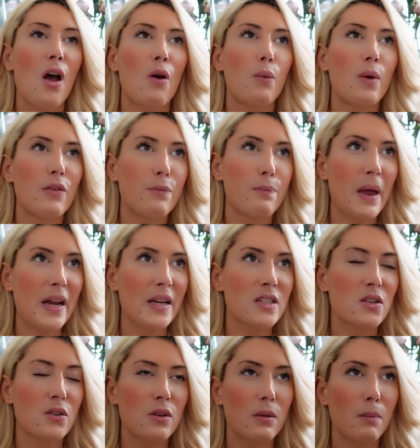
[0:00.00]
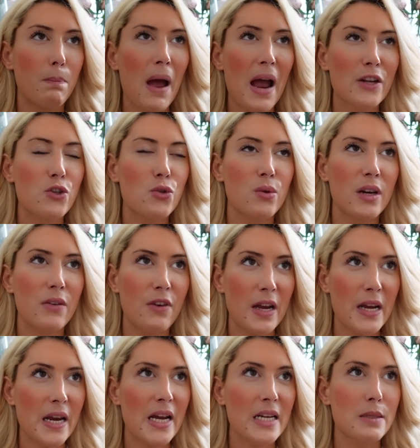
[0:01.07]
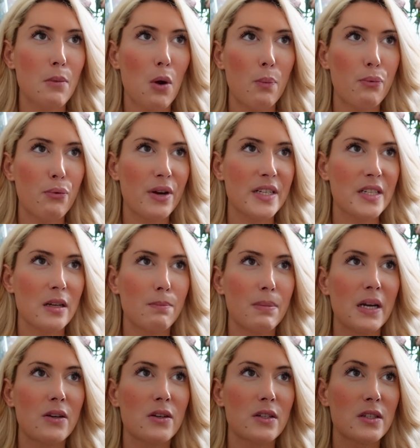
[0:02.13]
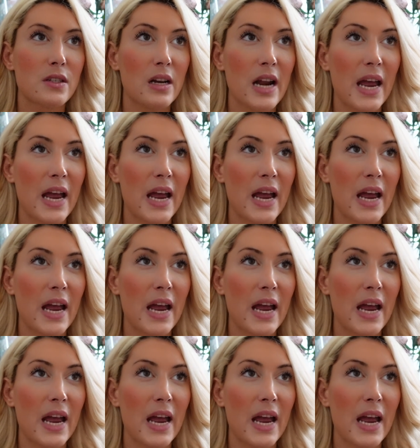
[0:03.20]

with benzoin, patchouli, vanilla is more present because,